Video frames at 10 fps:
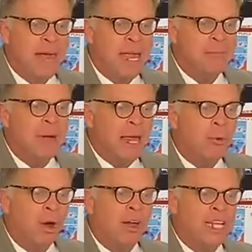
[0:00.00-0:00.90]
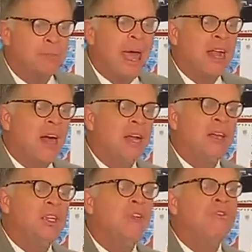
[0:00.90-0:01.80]
So my, my word is back
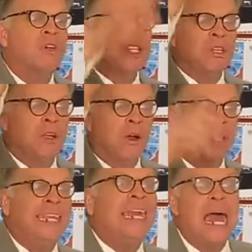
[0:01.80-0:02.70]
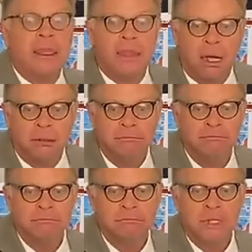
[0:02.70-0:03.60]
on that you folks in New York, get out of
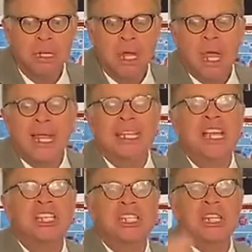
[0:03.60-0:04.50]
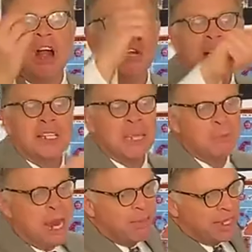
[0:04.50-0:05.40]
there. Because it started on
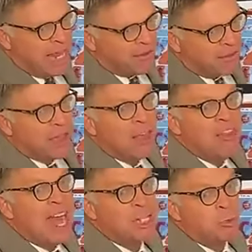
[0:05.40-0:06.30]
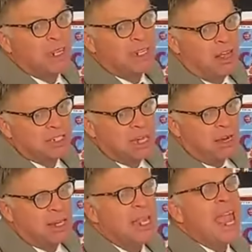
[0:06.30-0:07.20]
September the eleventh. That's when it all
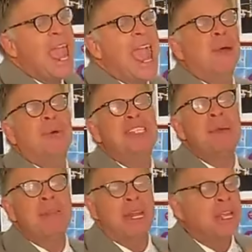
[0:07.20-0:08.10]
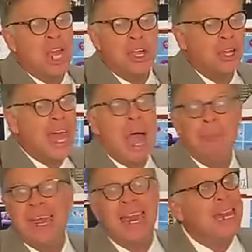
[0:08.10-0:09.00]
started. And it was imminent. It could
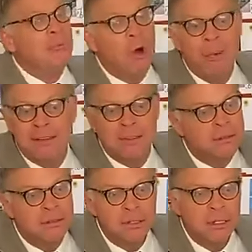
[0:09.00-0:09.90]
have happened at any moment.